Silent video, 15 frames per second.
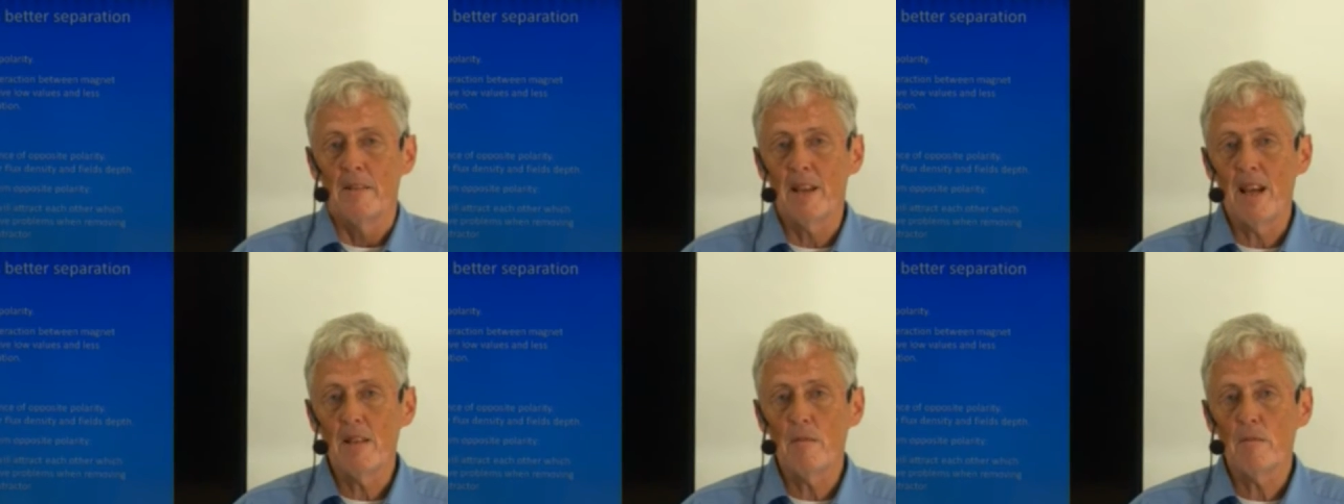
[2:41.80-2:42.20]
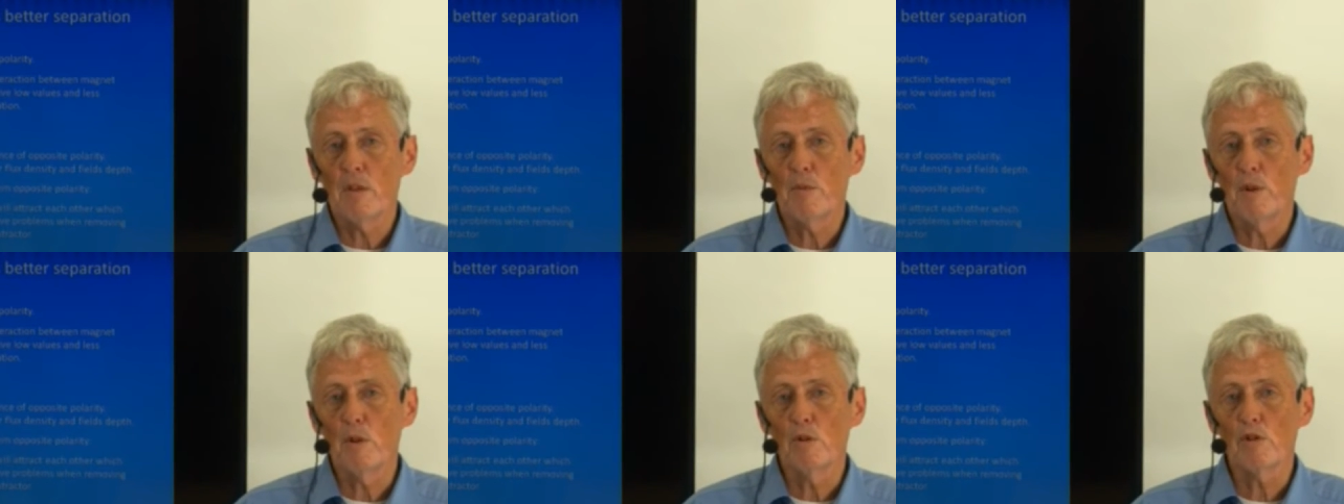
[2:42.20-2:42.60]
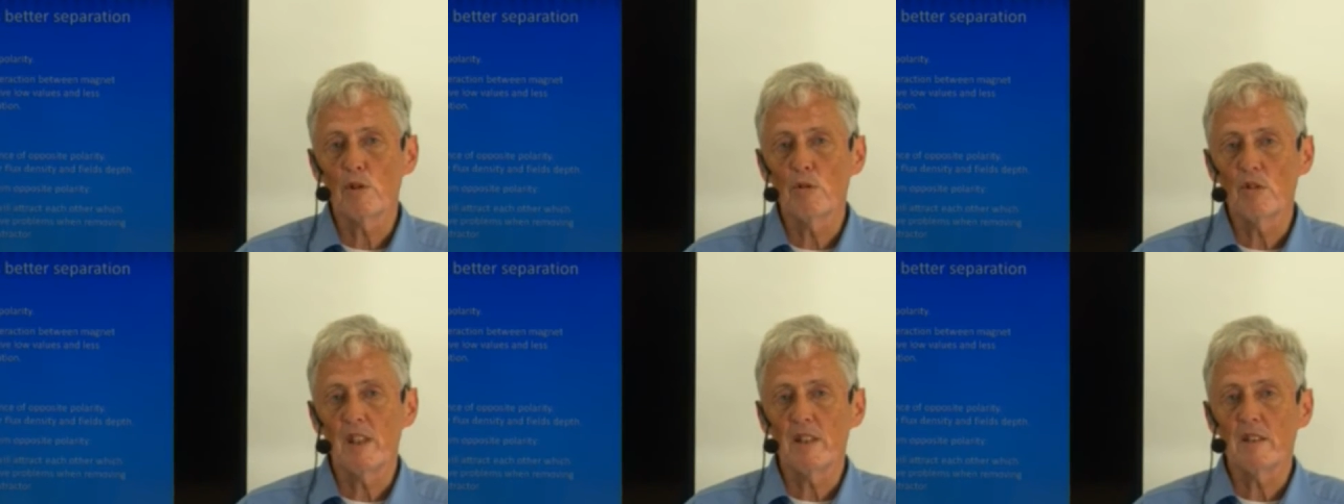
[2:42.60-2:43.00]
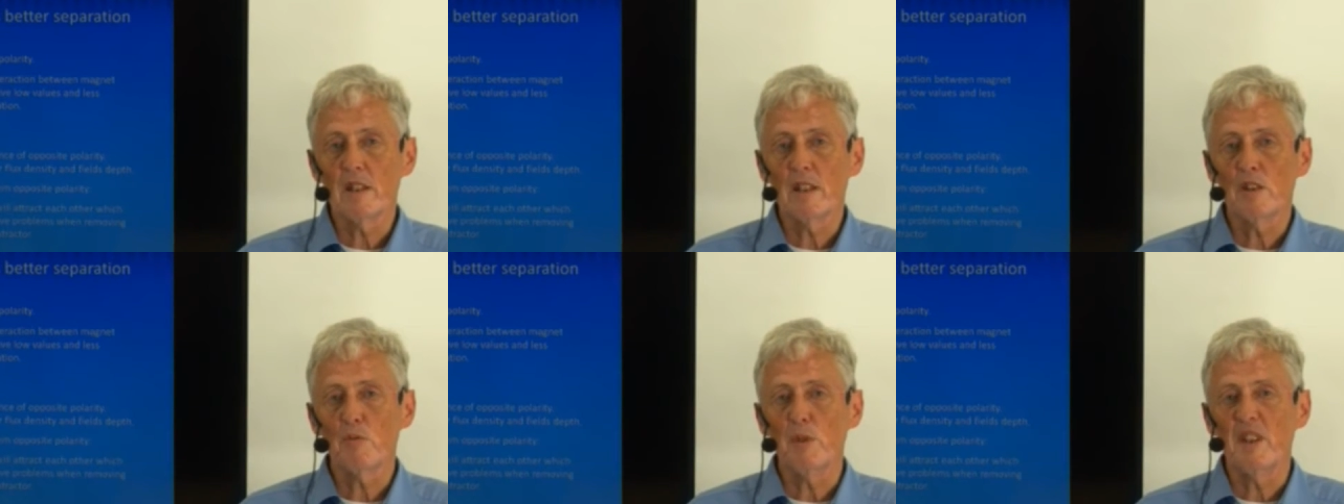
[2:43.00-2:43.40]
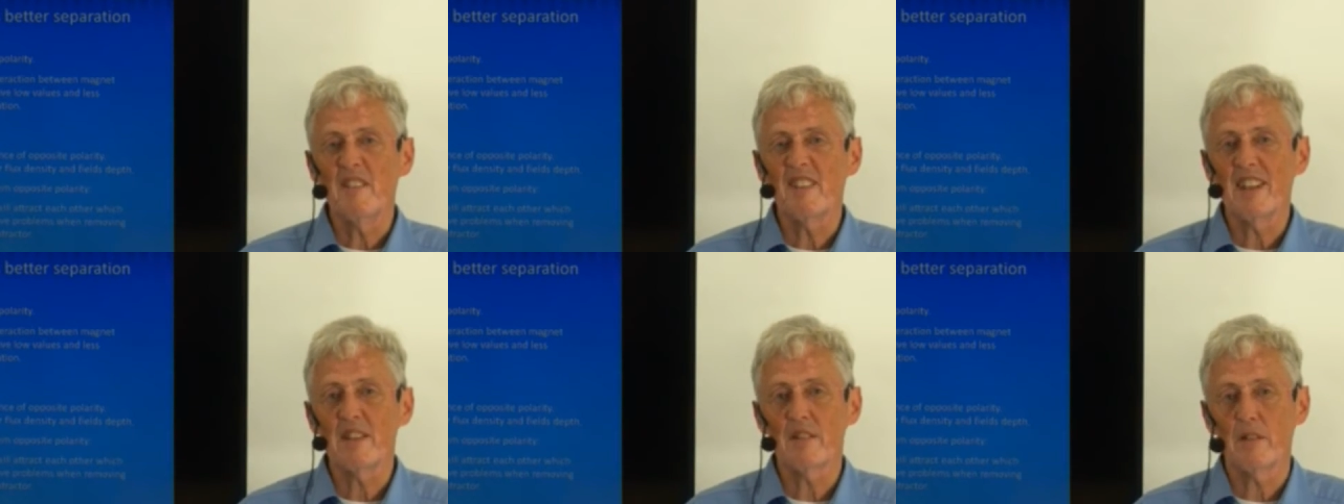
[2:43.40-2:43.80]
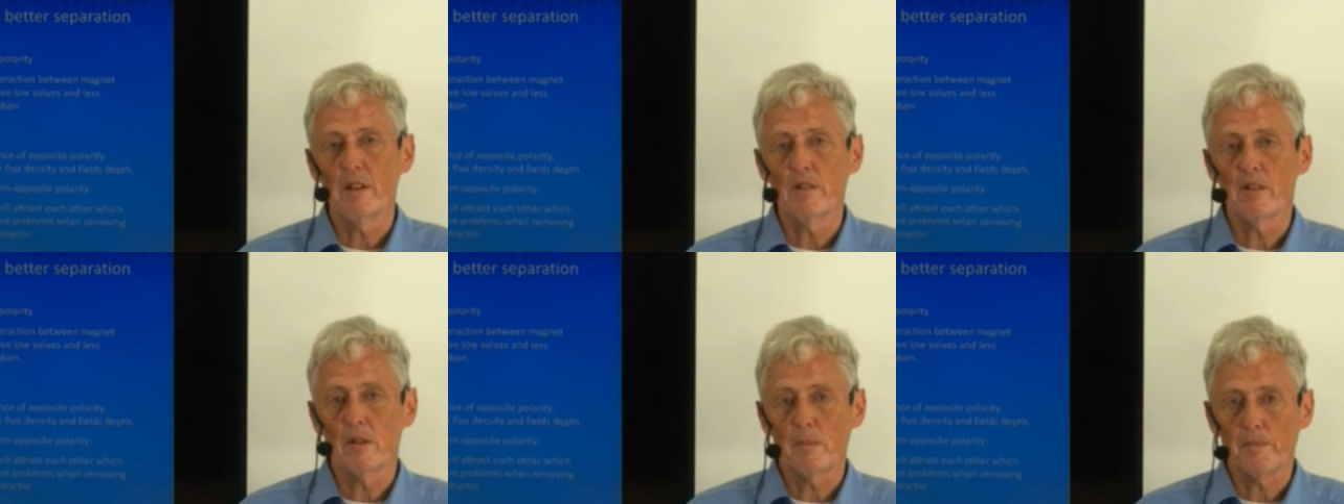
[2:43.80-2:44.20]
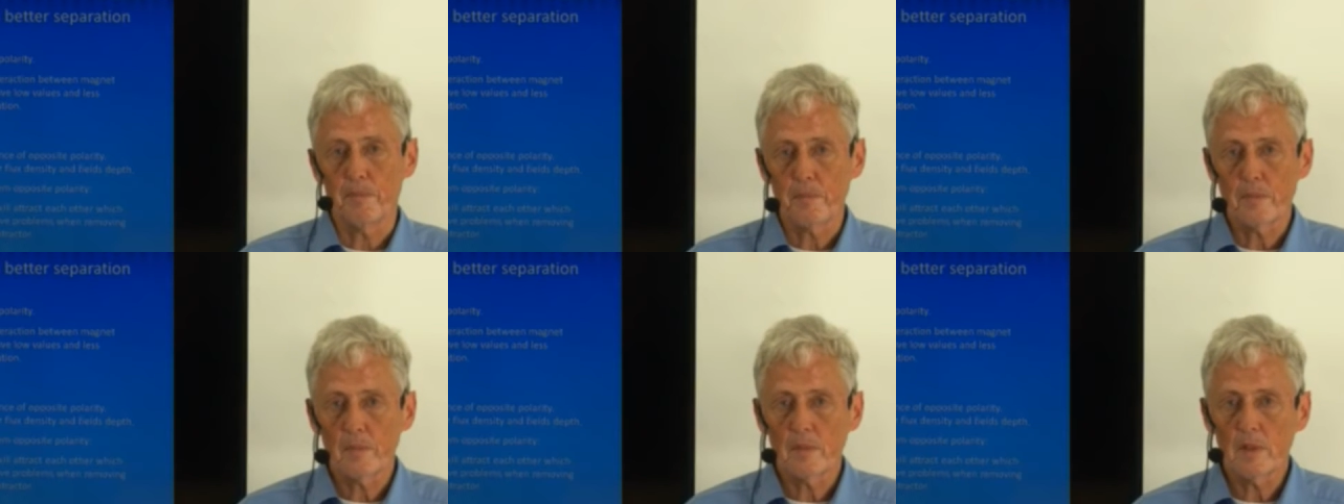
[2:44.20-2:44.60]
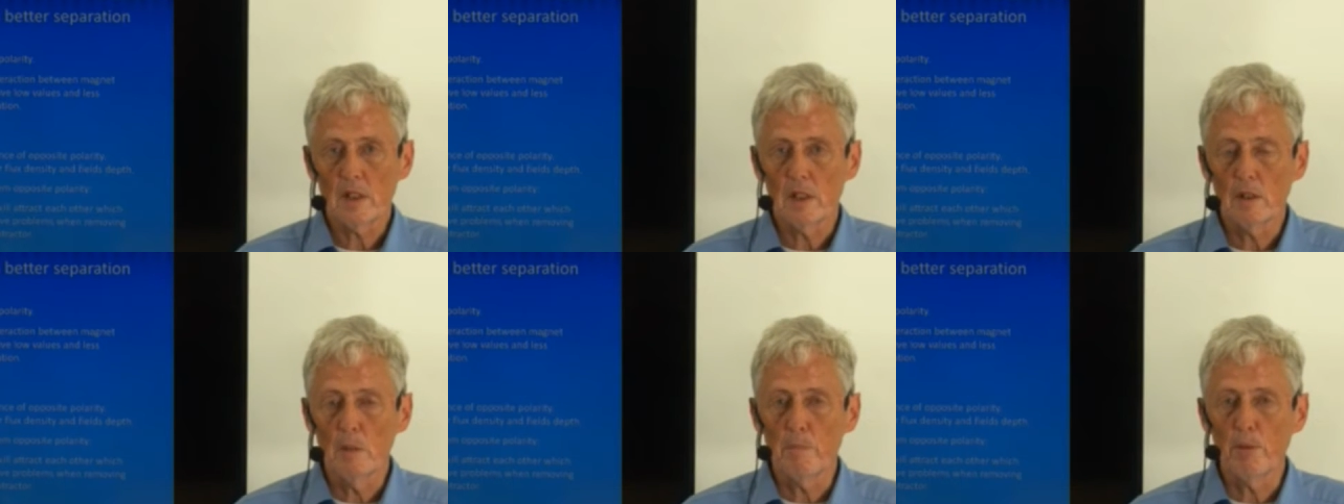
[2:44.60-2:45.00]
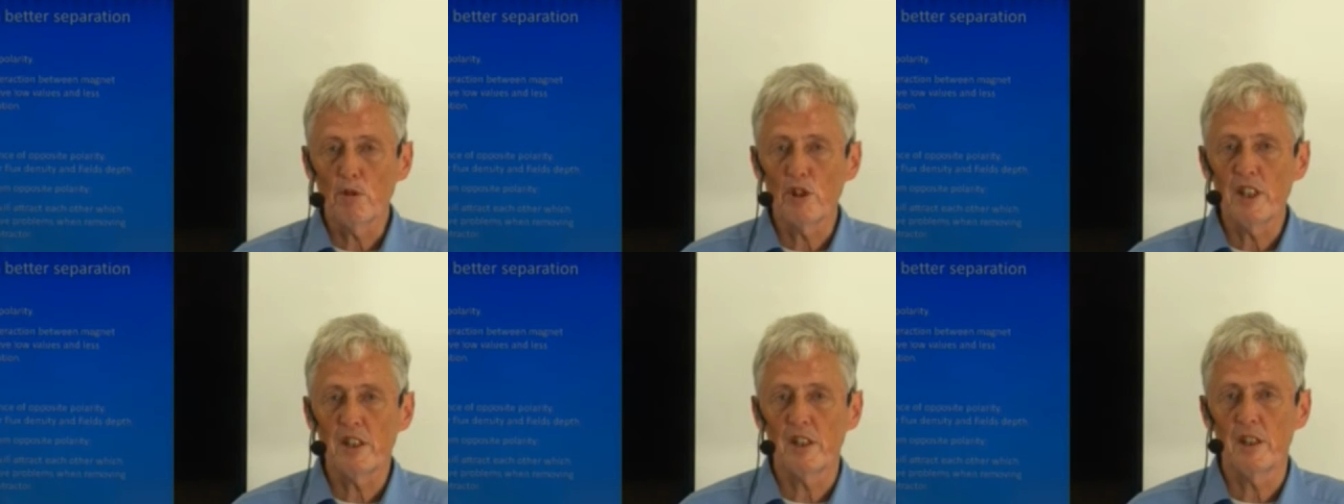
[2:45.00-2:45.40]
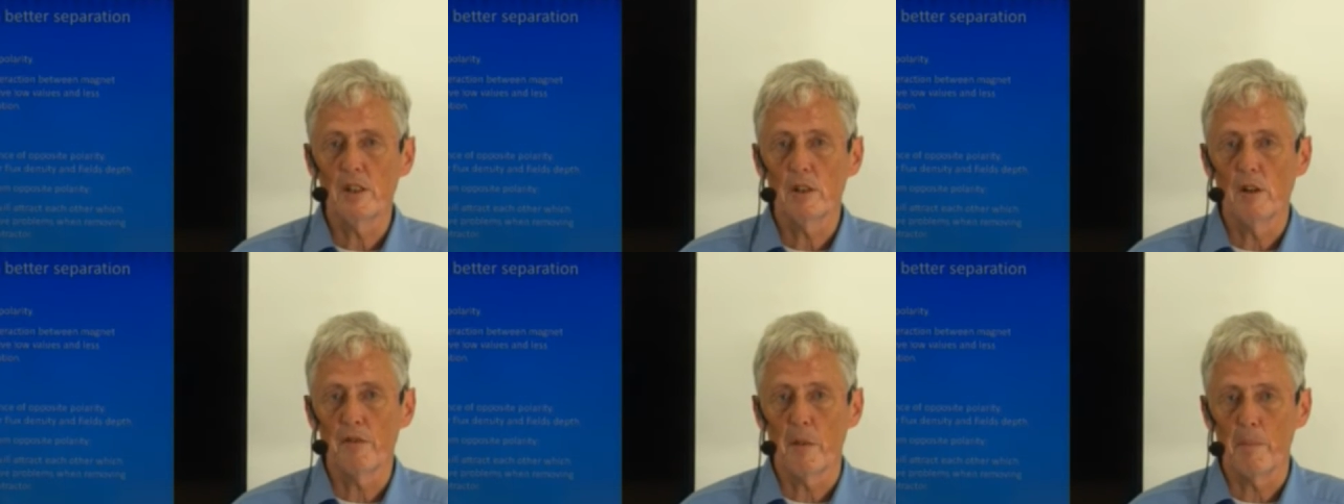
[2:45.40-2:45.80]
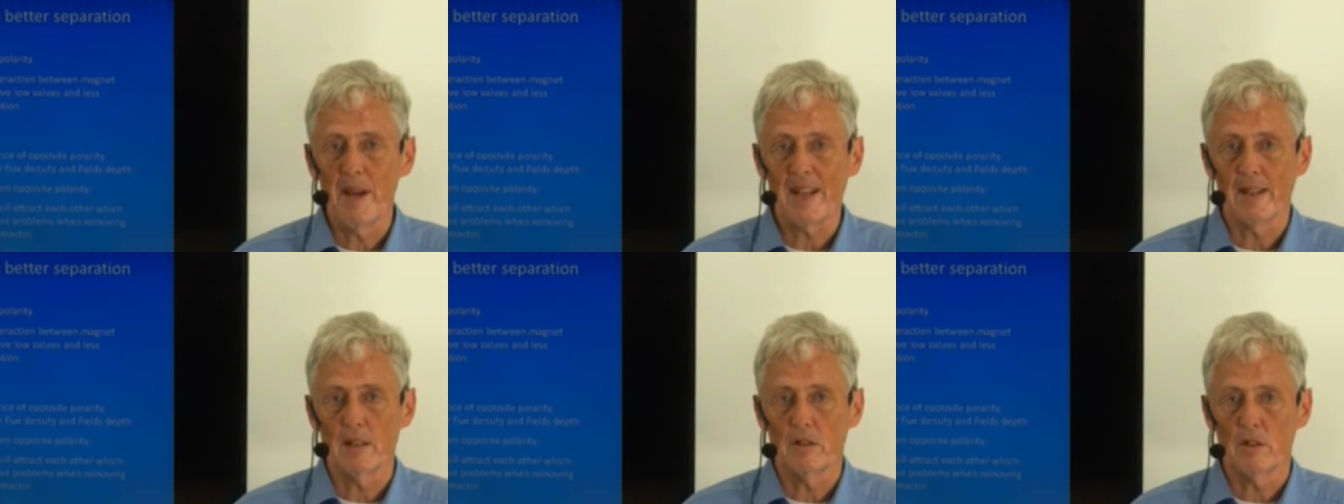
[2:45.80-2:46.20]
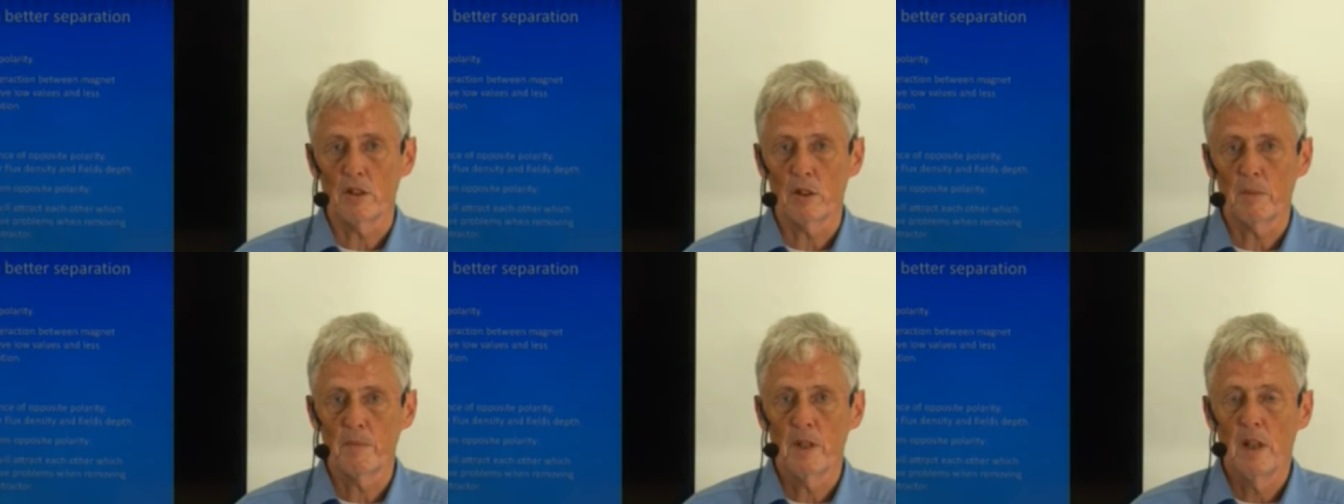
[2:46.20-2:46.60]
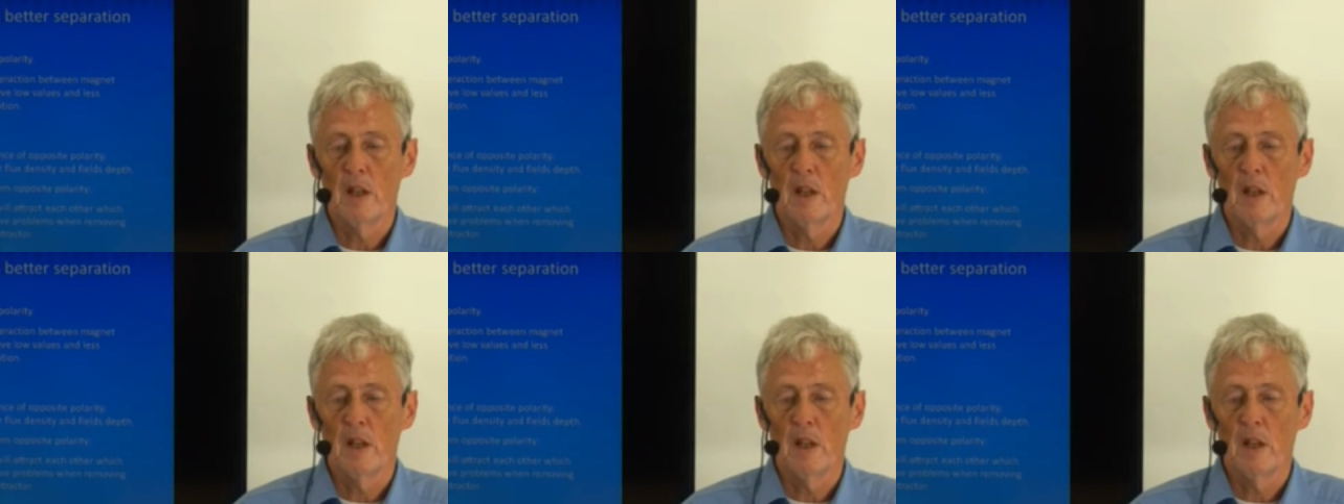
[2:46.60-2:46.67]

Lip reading: Then what we also did is we tested the position of the magnets.